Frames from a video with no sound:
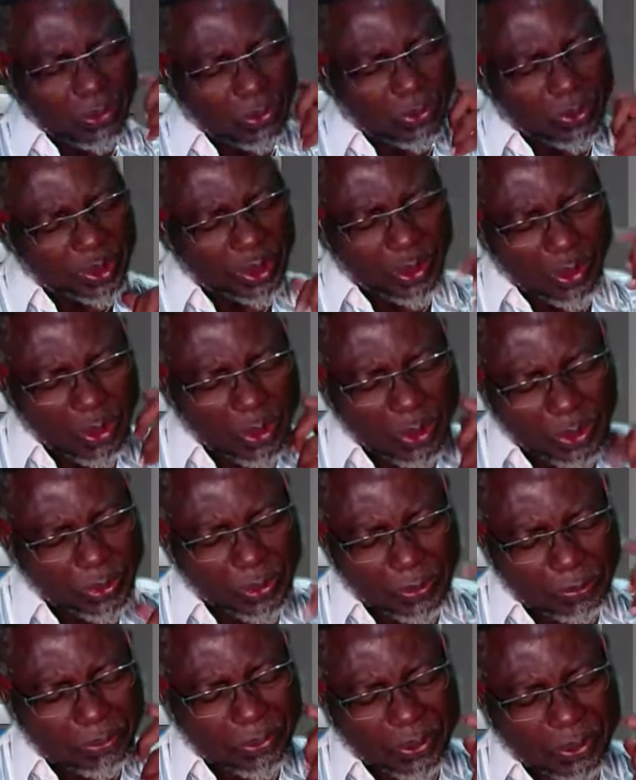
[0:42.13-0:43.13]
glory,
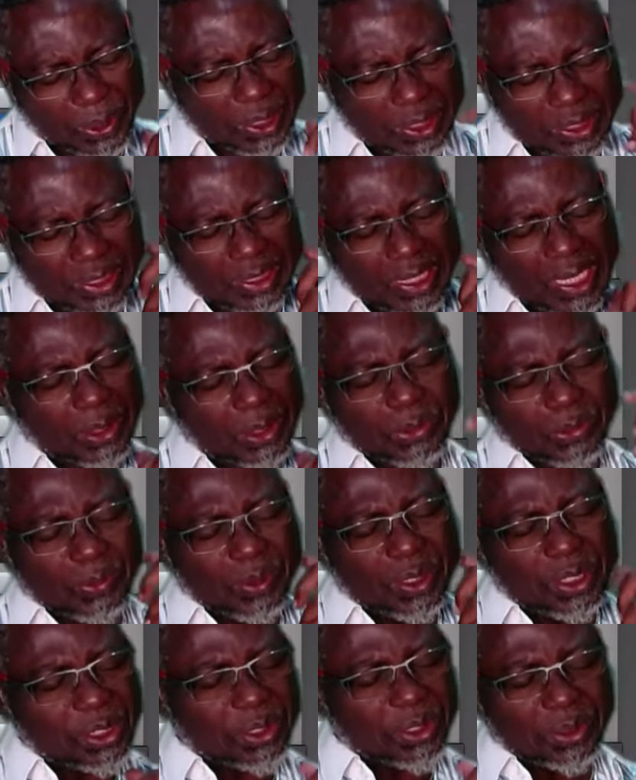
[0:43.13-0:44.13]
honor, praise, and
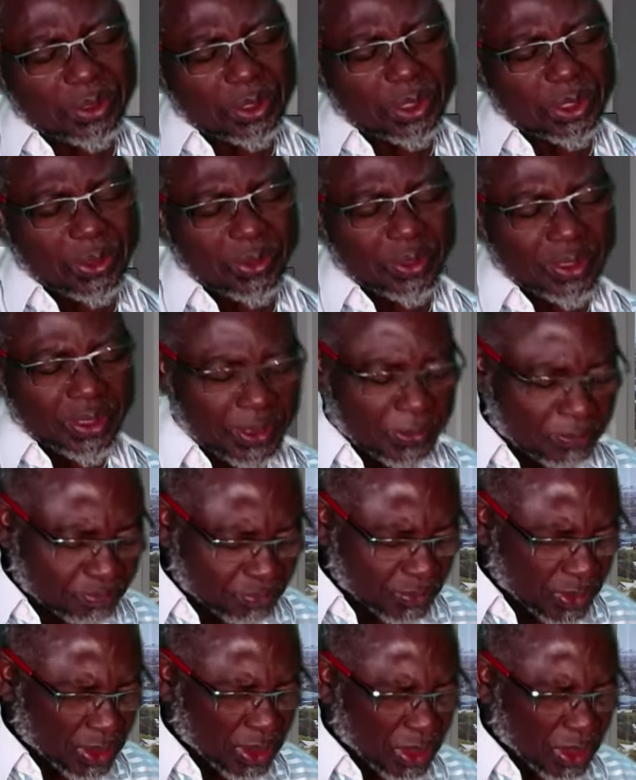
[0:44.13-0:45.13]
adoration to your name.